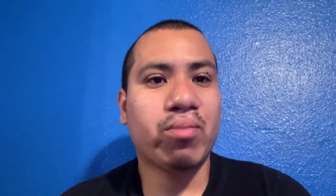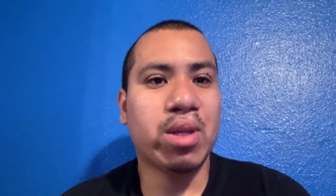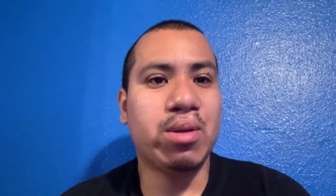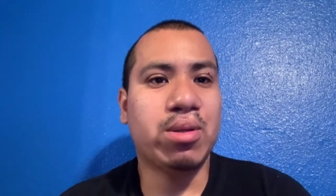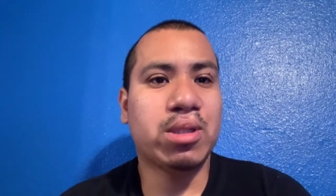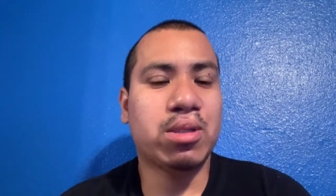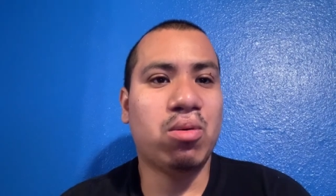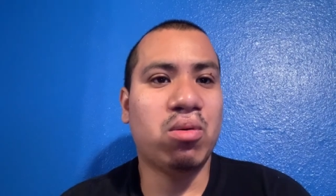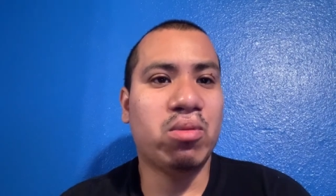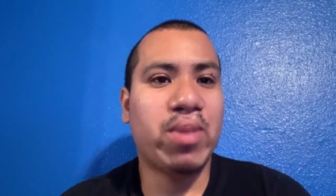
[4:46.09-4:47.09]
you just
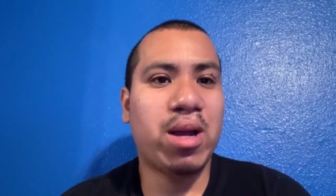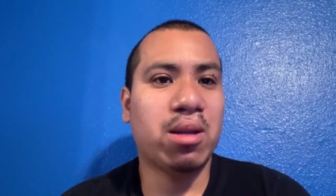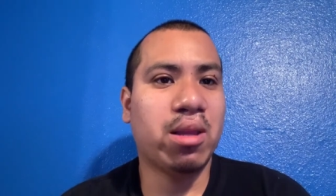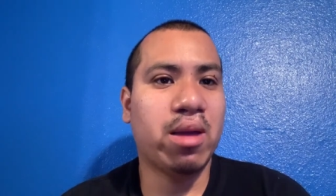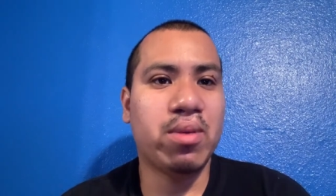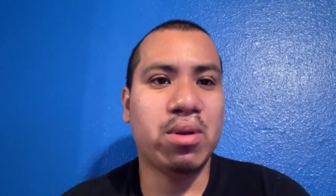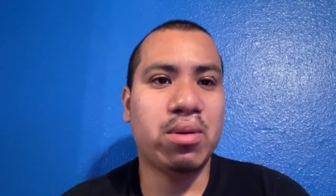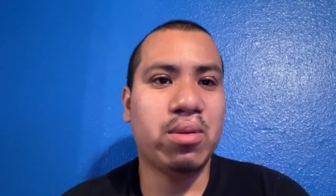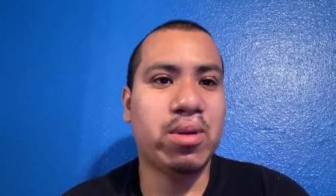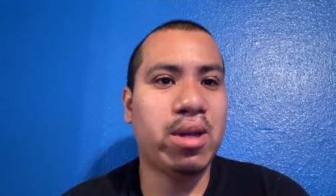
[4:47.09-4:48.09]
hold it back in life and you
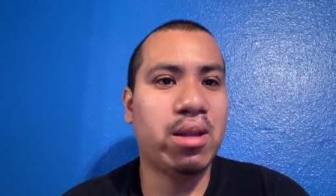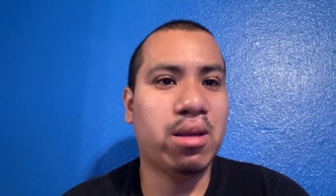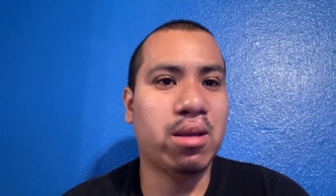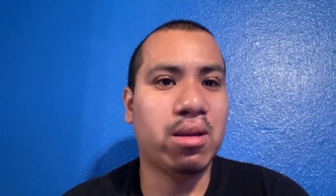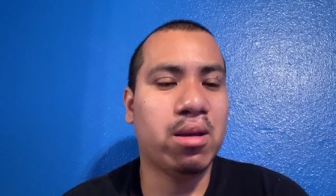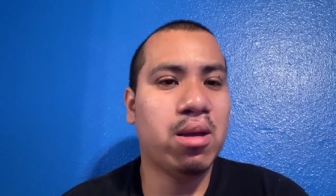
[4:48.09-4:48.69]
don't do anything, and